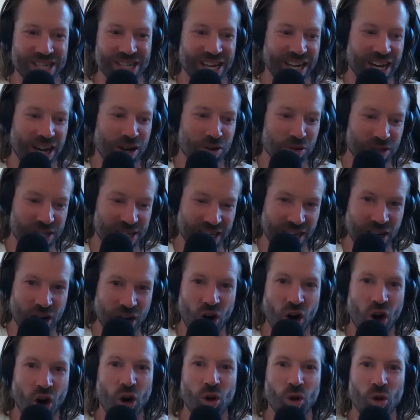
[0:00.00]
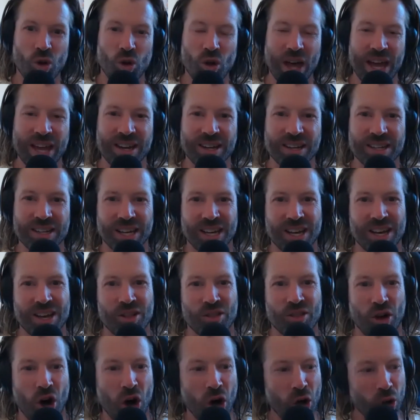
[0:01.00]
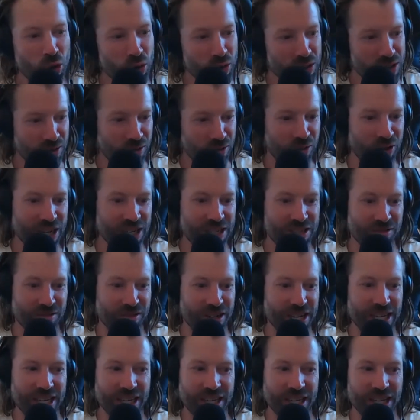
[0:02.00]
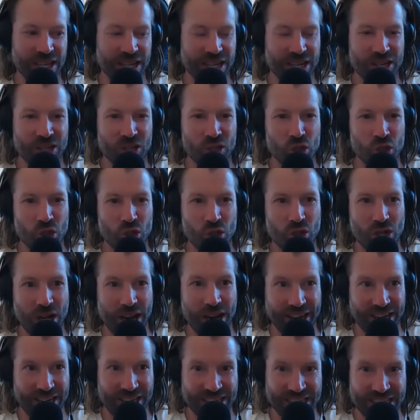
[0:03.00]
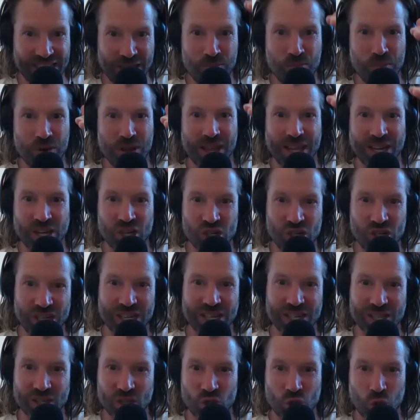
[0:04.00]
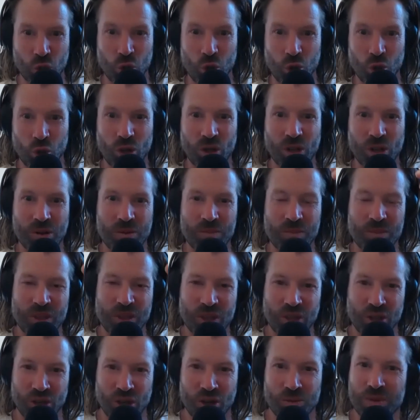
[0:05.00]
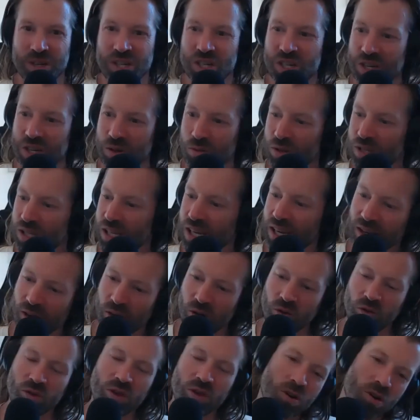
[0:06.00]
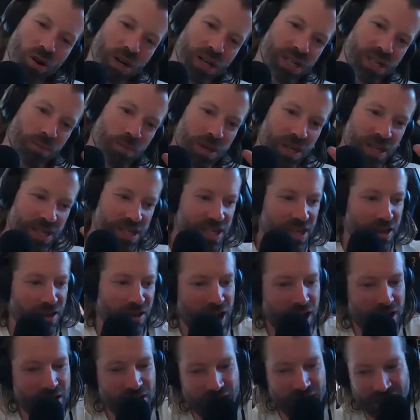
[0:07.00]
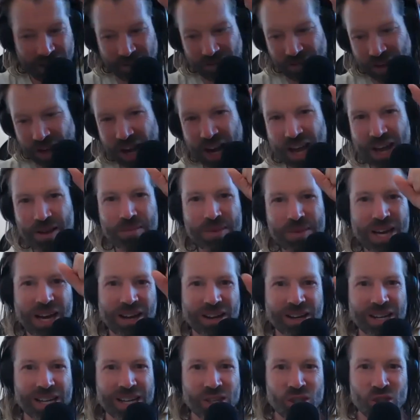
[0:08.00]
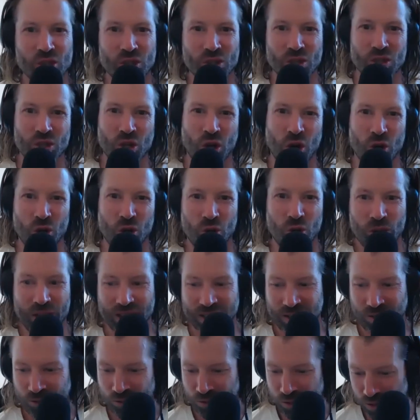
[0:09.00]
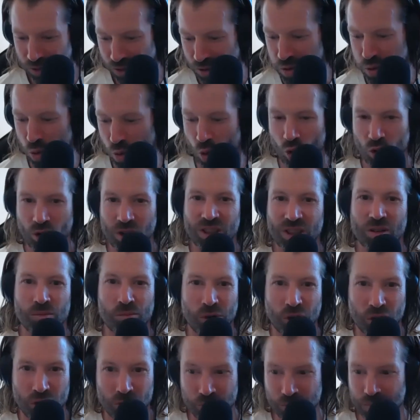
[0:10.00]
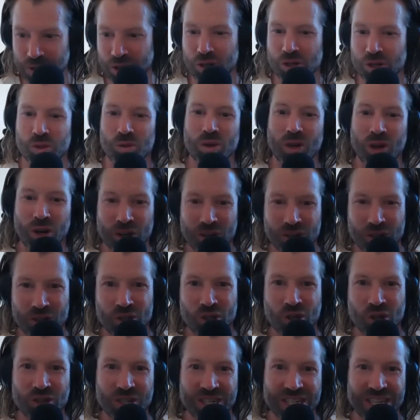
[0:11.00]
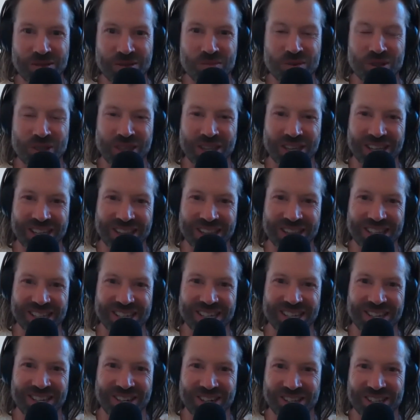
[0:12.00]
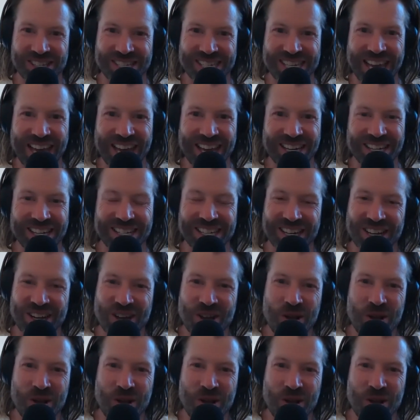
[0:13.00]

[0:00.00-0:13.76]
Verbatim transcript: Like I would dig a hole, and the hole was effectively like deeper than she is tall, you know. But she was like, "Cool, no worries. I'm going to see how I can climb down into this hole that's full of water at the bottom because we got so deep in the in the you know sand."